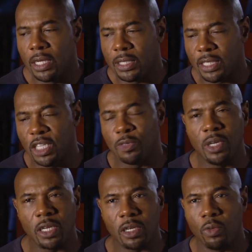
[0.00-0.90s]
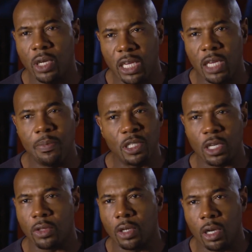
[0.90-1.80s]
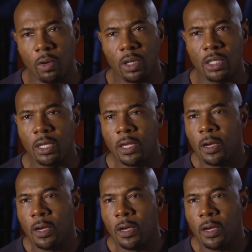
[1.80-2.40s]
sees me in there and we keep each other going,